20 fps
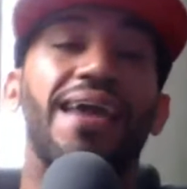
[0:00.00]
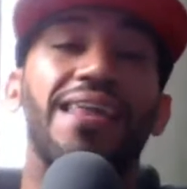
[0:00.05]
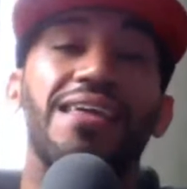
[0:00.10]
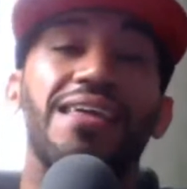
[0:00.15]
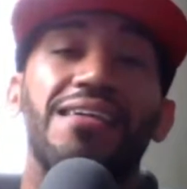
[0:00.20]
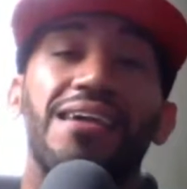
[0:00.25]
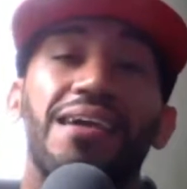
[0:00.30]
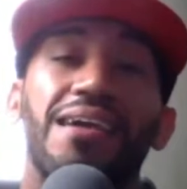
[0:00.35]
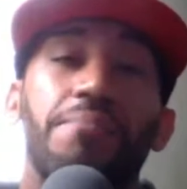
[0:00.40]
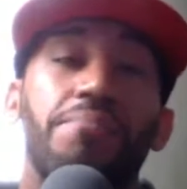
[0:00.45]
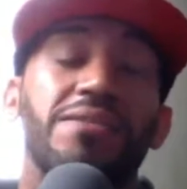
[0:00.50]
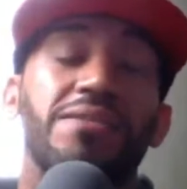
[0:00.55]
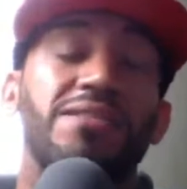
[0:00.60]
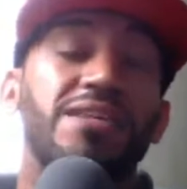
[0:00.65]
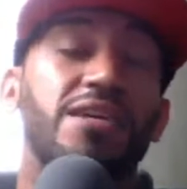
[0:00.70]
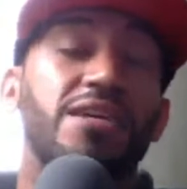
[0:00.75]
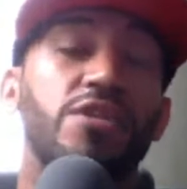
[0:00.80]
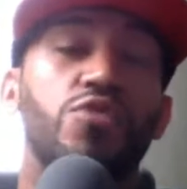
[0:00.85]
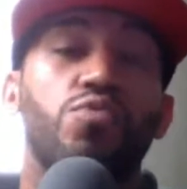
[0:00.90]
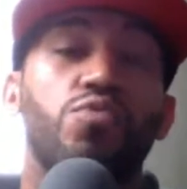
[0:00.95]
And in
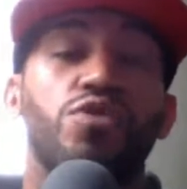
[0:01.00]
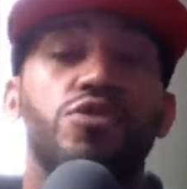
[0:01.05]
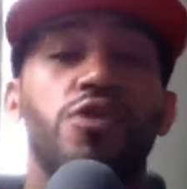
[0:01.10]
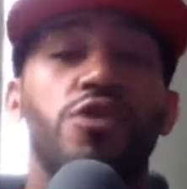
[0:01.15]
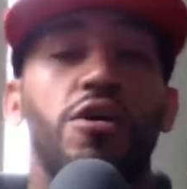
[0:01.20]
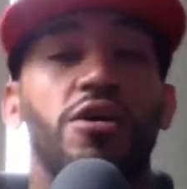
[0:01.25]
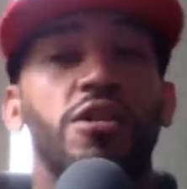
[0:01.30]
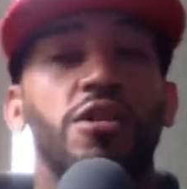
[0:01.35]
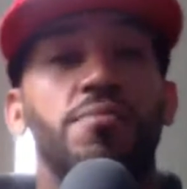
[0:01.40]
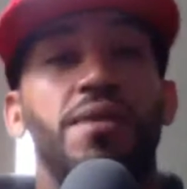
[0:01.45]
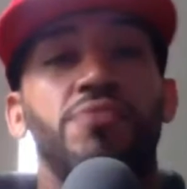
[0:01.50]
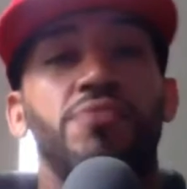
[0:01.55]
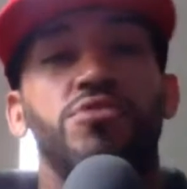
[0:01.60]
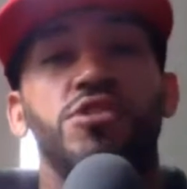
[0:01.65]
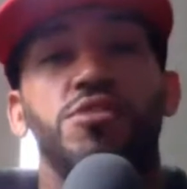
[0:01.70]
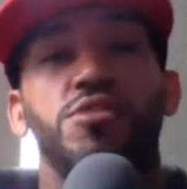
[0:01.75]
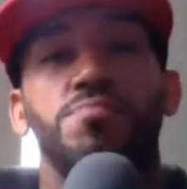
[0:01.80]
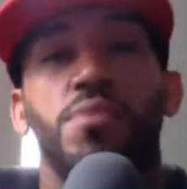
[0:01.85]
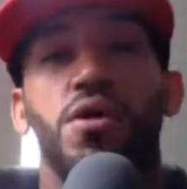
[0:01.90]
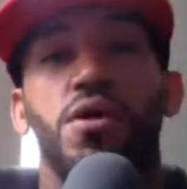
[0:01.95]
particular, we're talking about the
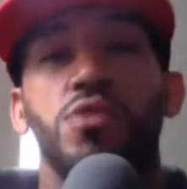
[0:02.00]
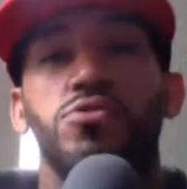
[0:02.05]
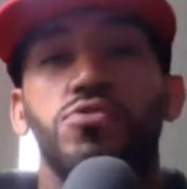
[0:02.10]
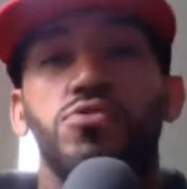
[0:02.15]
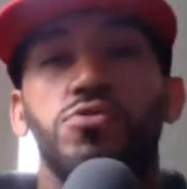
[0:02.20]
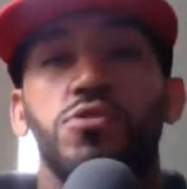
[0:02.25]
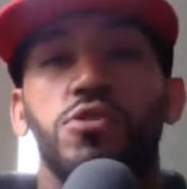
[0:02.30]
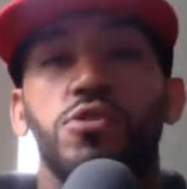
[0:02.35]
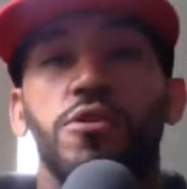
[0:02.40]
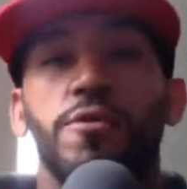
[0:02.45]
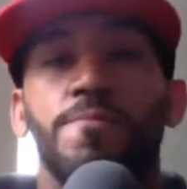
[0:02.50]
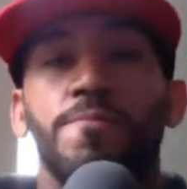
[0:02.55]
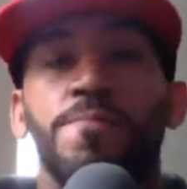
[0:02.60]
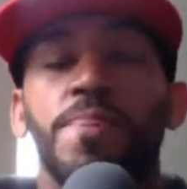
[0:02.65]
sponsors here.